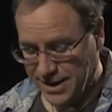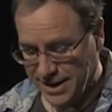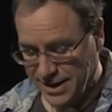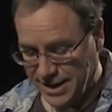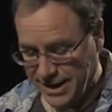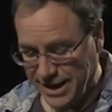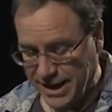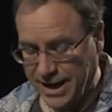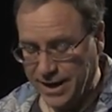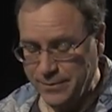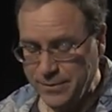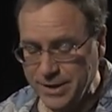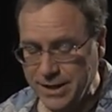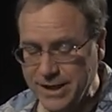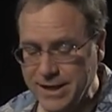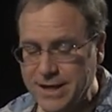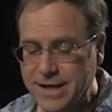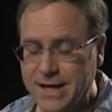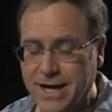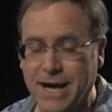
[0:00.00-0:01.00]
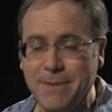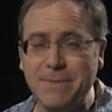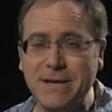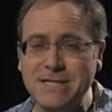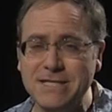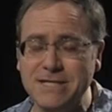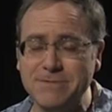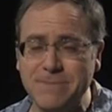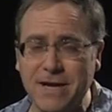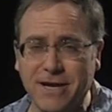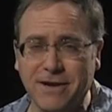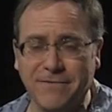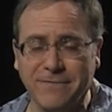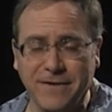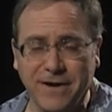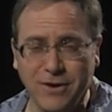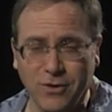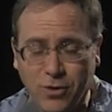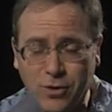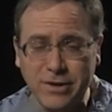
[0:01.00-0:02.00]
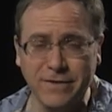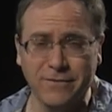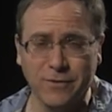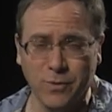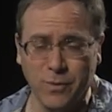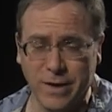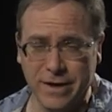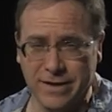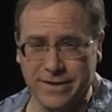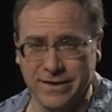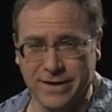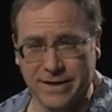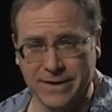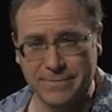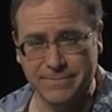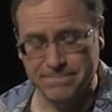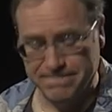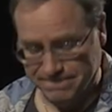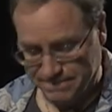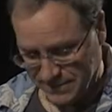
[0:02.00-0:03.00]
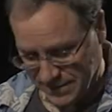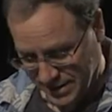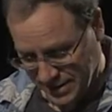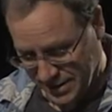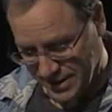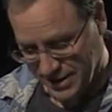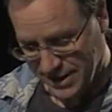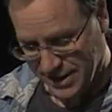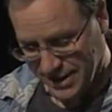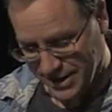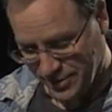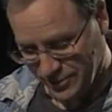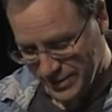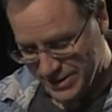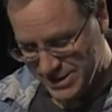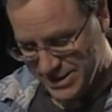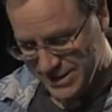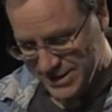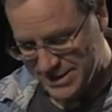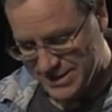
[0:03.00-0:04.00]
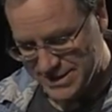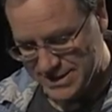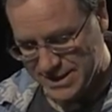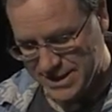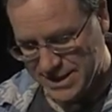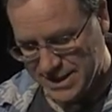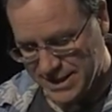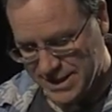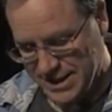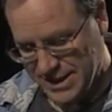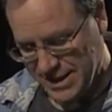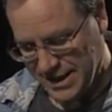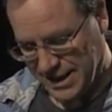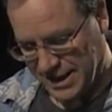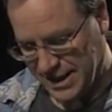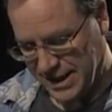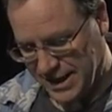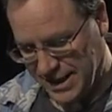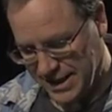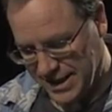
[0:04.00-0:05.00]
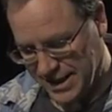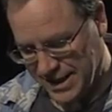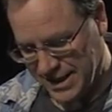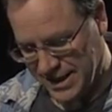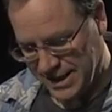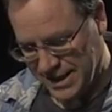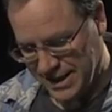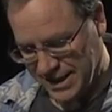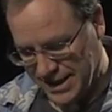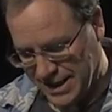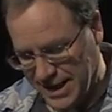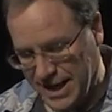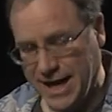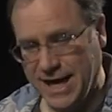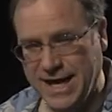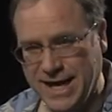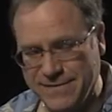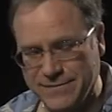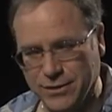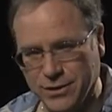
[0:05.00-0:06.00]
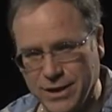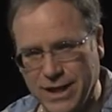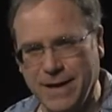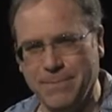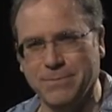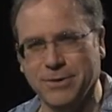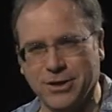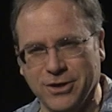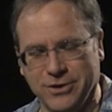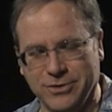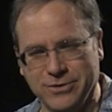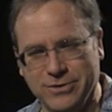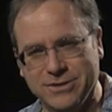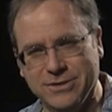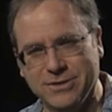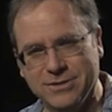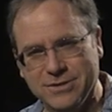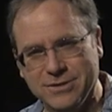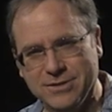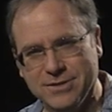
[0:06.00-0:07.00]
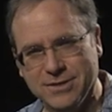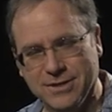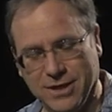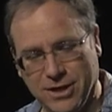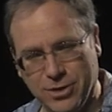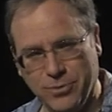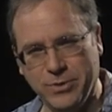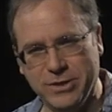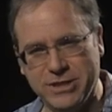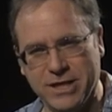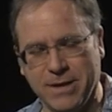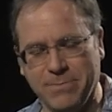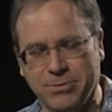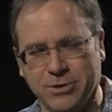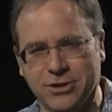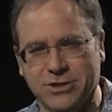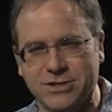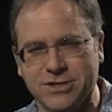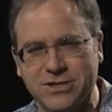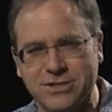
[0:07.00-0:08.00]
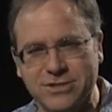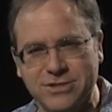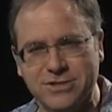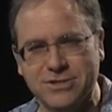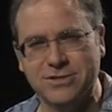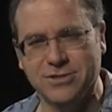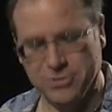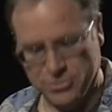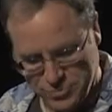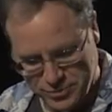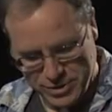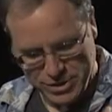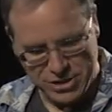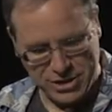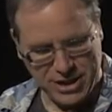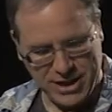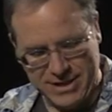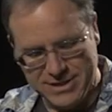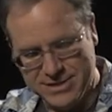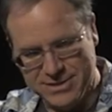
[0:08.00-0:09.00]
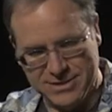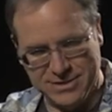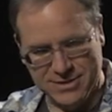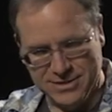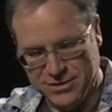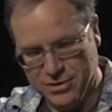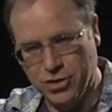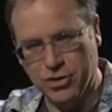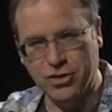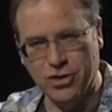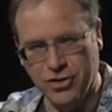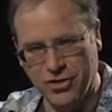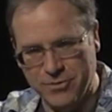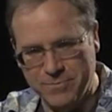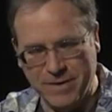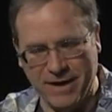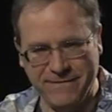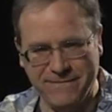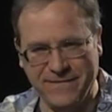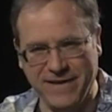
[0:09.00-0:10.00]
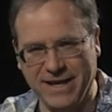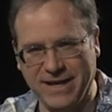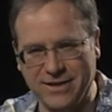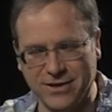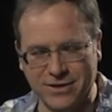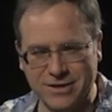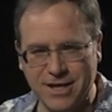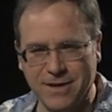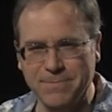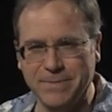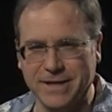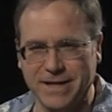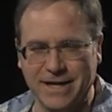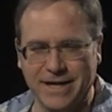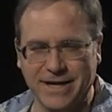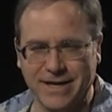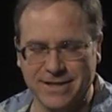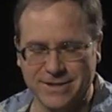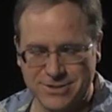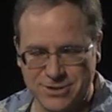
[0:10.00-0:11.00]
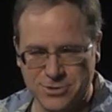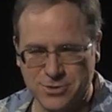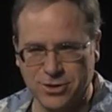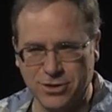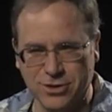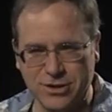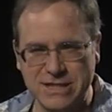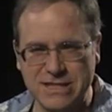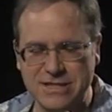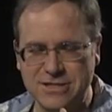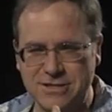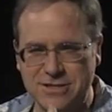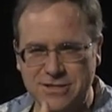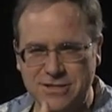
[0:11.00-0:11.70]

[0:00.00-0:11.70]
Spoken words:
And I mentioned Maker Faire only for one thing, which is I have a lab coat, which I purchased, which has a logo of my fake little company on it, so it looks